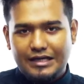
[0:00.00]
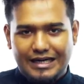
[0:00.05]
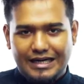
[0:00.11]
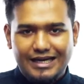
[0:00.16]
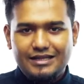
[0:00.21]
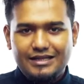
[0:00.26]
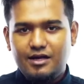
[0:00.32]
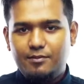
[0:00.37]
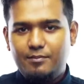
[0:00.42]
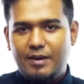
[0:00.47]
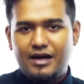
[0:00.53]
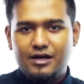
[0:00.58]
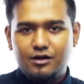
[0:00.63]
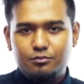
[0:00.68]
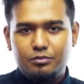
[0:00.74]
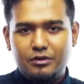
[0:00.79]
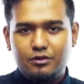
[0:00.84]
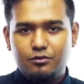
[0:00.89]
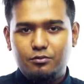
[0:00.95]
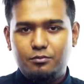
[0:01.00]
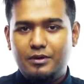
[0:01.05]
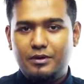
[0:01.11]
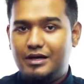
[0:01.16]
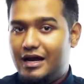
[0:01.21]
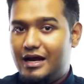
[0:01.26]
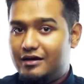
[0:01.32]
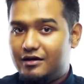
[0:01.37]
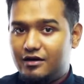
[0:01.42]
take the backup equipment,
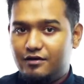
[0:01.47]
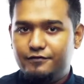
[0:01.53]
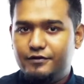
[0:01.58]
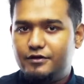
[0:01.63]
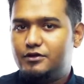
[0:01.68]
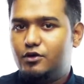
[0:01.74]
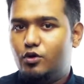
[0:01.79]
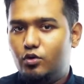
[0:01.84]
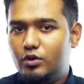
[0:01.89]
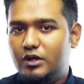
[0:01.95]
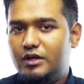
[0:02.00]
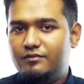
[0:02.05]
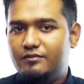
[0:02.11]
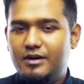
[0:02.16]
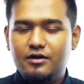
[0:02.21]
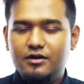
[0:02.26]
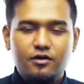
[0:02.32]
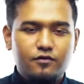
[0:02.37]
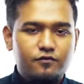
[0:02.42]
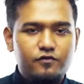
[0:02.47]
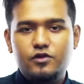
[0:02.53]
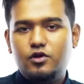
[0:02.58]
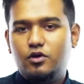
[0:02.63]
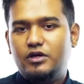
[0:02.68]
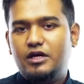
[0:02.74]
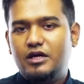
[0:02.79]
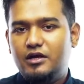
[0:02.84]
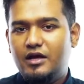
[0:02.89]
and cover the whole event
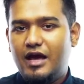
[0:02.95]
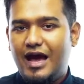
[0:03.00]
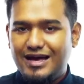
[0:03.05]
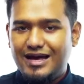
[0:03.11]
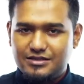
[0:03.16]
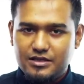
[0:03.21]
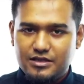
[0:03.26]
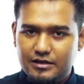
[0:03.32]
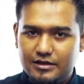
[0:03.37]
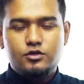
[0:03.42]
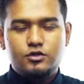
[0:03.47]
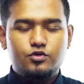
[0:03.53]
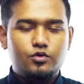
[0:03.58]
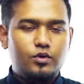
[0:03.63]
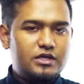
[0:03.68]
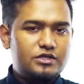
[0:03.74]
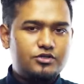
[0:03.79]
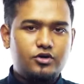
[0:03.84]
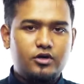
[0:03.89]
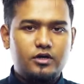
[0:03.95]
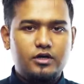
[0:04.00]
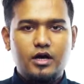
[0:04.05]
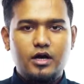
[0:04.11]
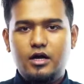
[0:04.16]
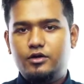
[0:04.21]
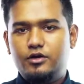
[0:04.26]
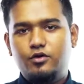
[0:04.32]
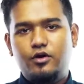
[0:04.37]
without any hassle. So once you are
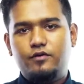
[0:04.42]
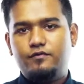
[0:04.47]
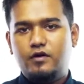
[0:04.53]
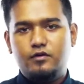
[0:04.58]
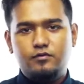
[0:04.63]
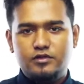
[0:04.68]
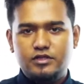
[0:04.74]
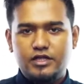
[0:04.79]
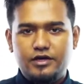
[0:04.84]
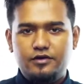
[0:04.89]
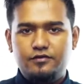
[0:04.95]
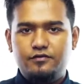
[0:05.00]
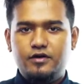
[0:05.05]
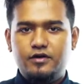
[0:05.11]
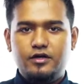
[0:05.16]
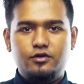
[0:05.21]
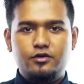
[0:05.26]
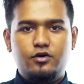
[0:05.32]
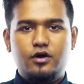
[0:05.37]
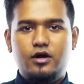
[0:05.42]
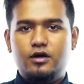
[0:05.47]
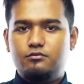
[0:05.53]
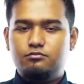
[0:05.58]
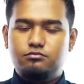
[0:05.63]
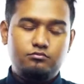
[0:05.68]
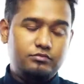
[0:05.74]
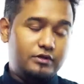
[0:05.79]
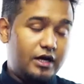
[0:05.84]
done, you have covered the event, you are
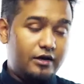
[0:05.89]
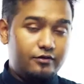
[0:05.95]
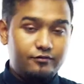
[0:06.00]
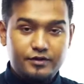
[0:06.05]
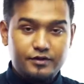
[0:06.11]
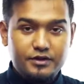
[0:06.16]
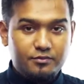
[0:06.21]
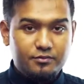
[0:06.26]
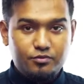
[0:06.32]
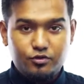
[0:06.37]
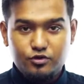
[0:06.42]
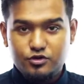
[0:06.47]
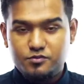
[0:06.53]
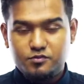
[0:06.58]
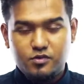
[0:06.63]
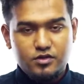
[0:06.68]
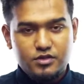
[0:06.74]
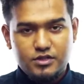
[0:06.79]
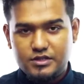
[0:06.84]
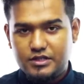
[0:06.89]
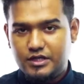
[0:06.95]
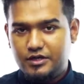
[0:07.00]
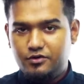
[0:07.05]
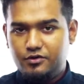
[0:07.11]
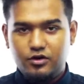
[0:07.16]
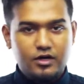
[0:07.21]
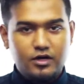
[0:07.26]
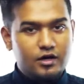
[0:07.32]
done with the post processing,
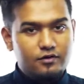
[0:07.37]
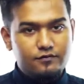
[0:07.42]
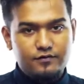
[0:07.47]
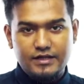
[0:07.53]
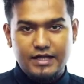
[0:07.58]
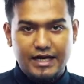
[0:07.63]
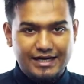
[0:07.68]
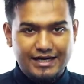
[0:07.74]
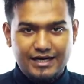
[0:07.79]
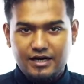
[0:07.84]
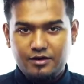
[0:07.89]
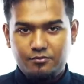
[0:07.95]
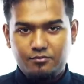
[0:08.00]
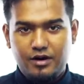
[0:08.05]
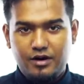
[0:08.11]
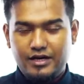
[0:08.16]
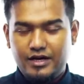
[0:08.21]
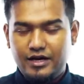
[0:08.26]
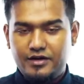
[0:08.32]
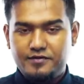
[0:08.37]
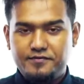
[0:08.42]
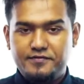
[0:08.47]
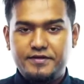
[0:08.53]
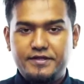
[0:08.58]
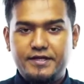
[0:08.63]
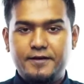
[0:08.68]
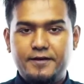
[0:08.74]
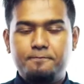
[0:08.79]
you're done with the editing part and
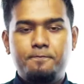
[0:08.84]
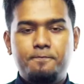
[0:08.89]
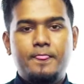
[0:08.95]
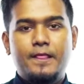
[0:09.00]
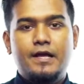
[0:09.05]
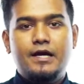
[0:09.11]
everything.